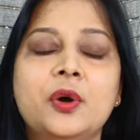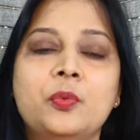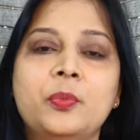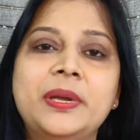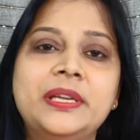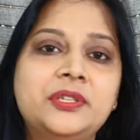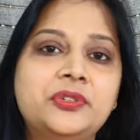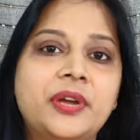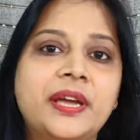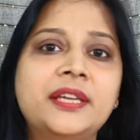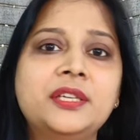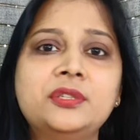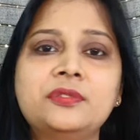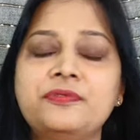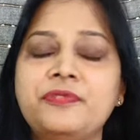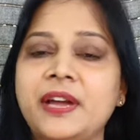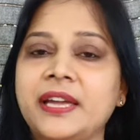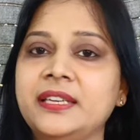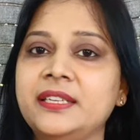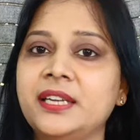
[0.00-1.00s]
we try to
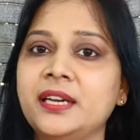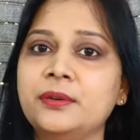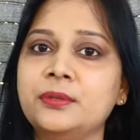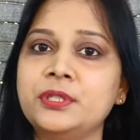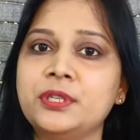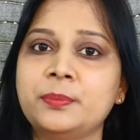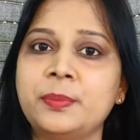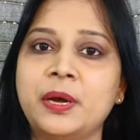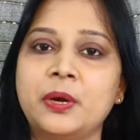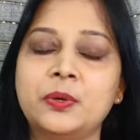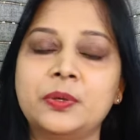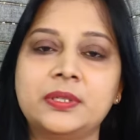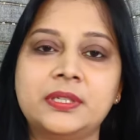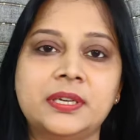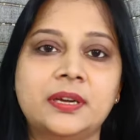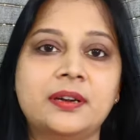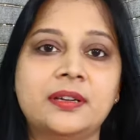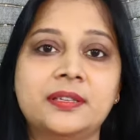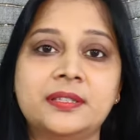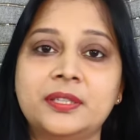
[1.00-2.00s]
find out
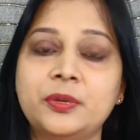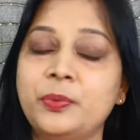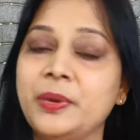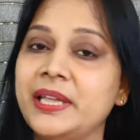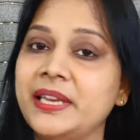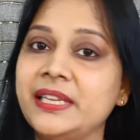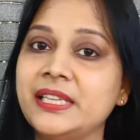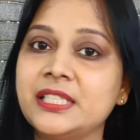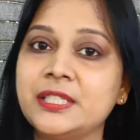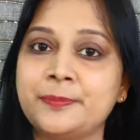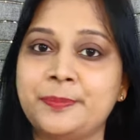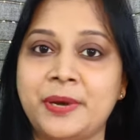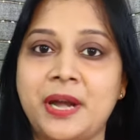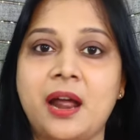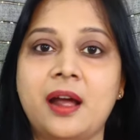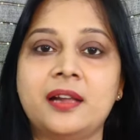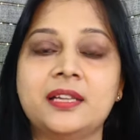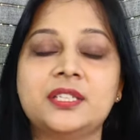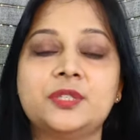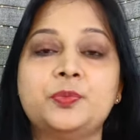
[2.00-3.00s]
about uh, the various
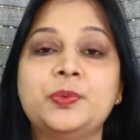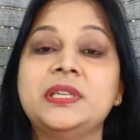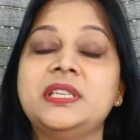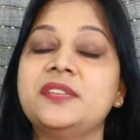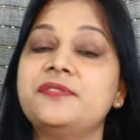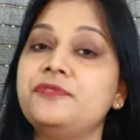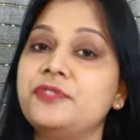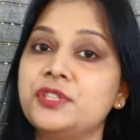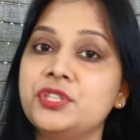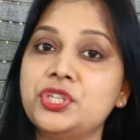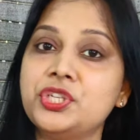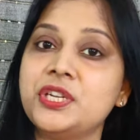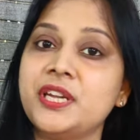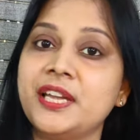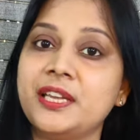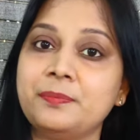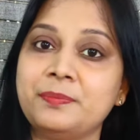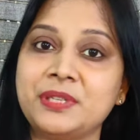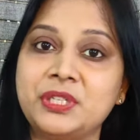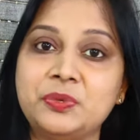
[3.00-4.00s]
brands we
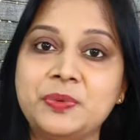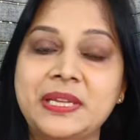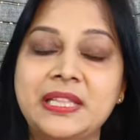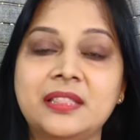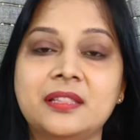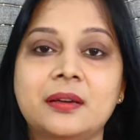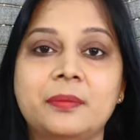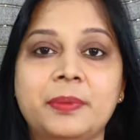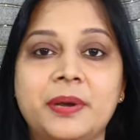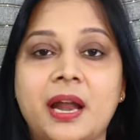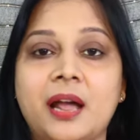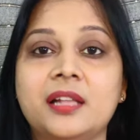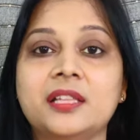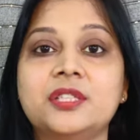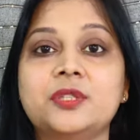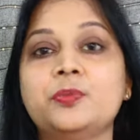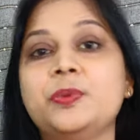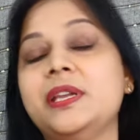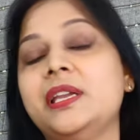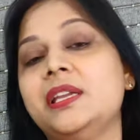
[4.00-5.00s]
differentiate between the
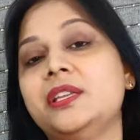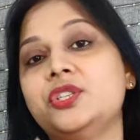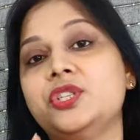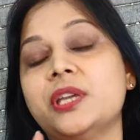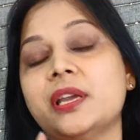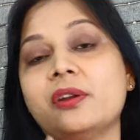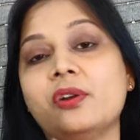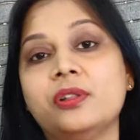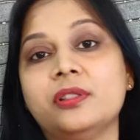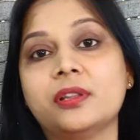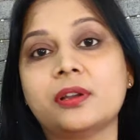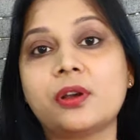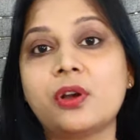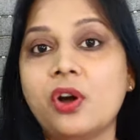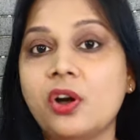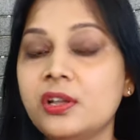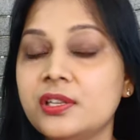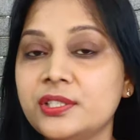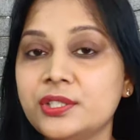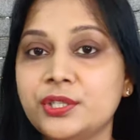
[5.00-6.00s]
brands we check on the
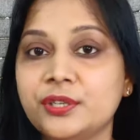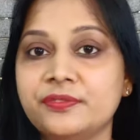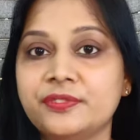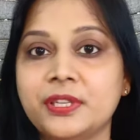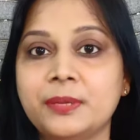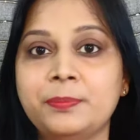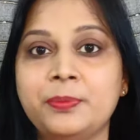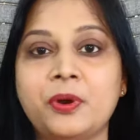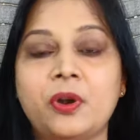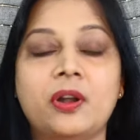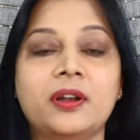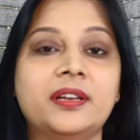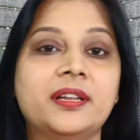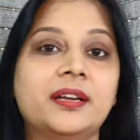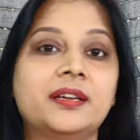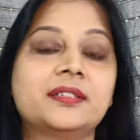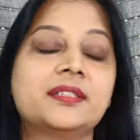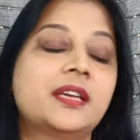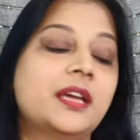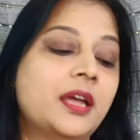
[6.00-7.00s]
cost of the
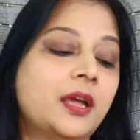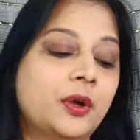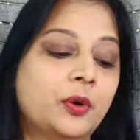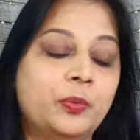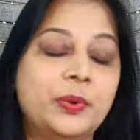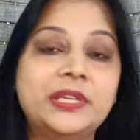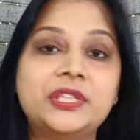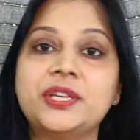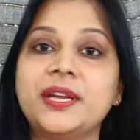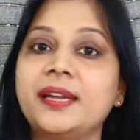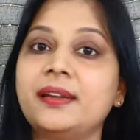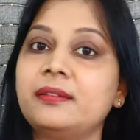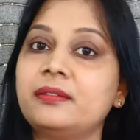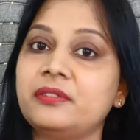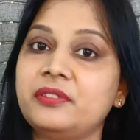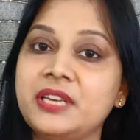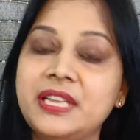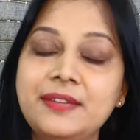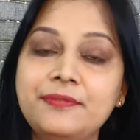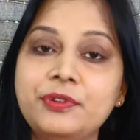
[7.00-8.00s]
product we check
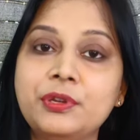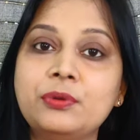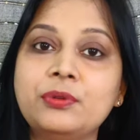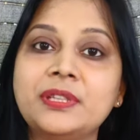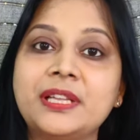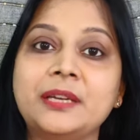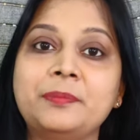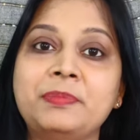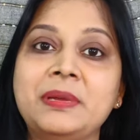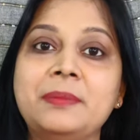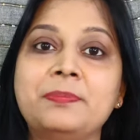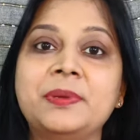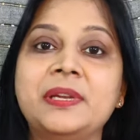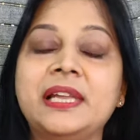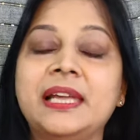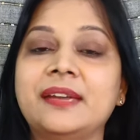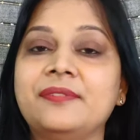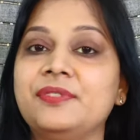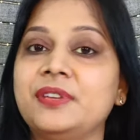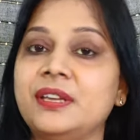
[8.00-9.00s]
review that
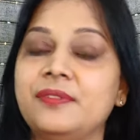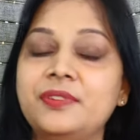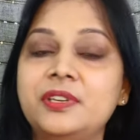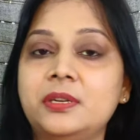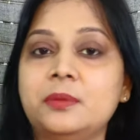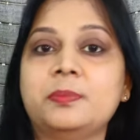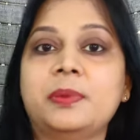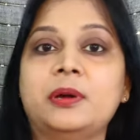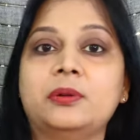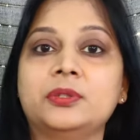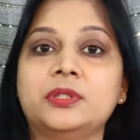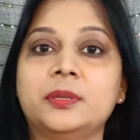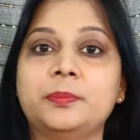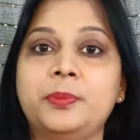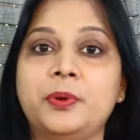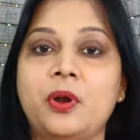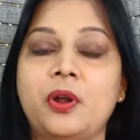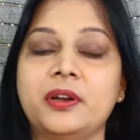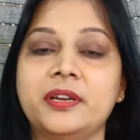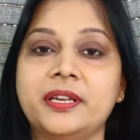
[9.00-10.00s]
people have given about the
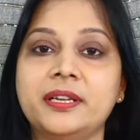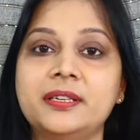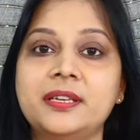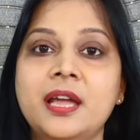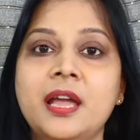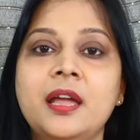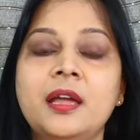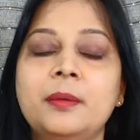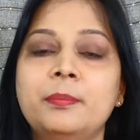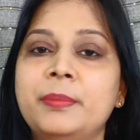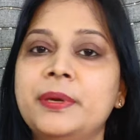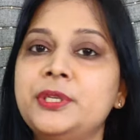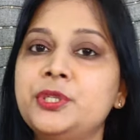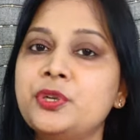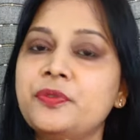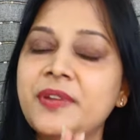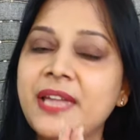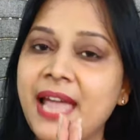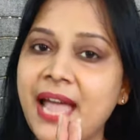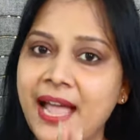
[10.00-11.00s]
product but
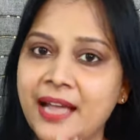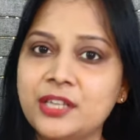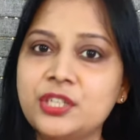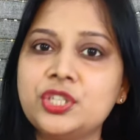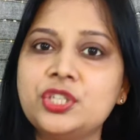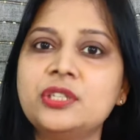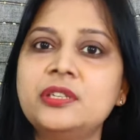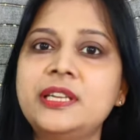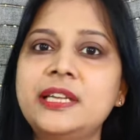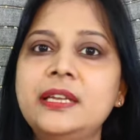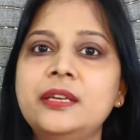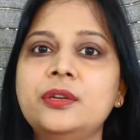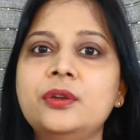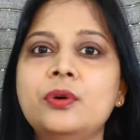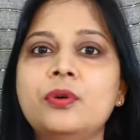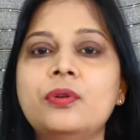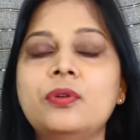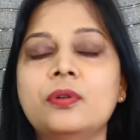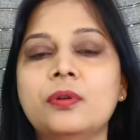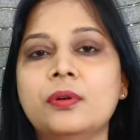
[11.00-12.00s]
do we actually
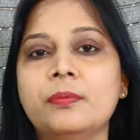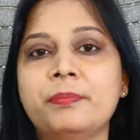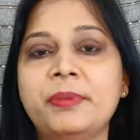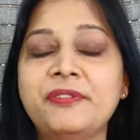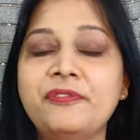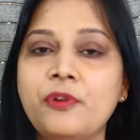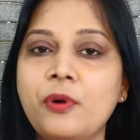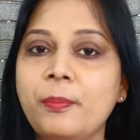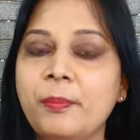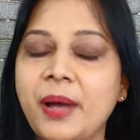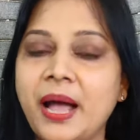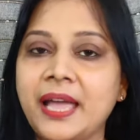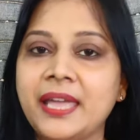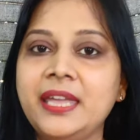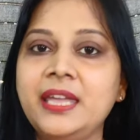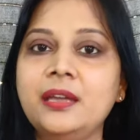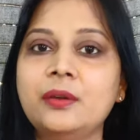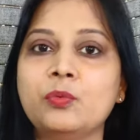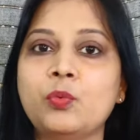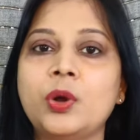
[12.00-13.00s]
know before
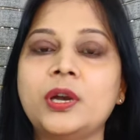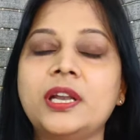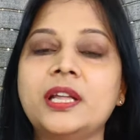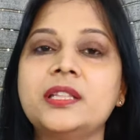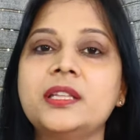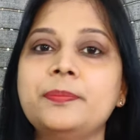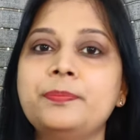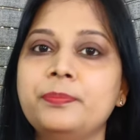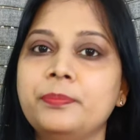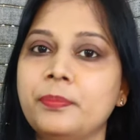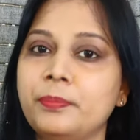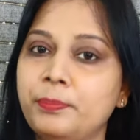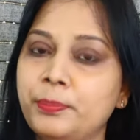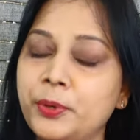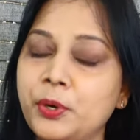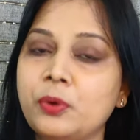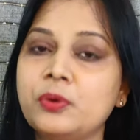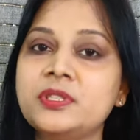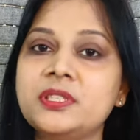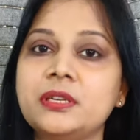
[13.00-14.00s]
buying what are the
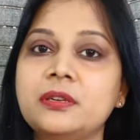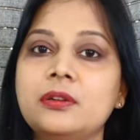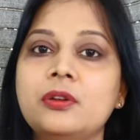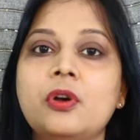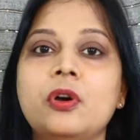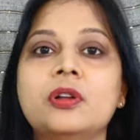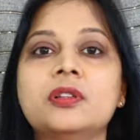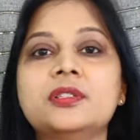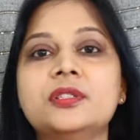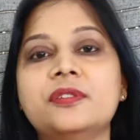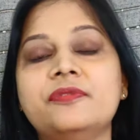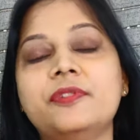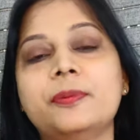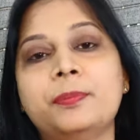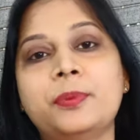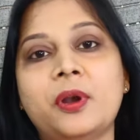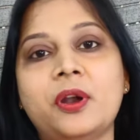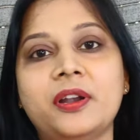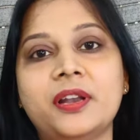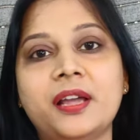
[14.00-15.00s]
pros and cons of a
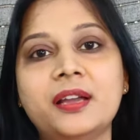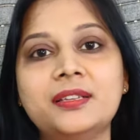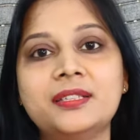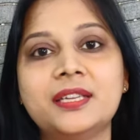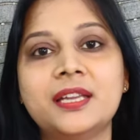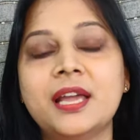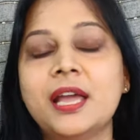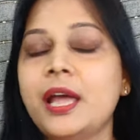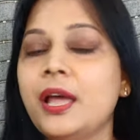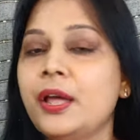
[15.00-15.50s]
product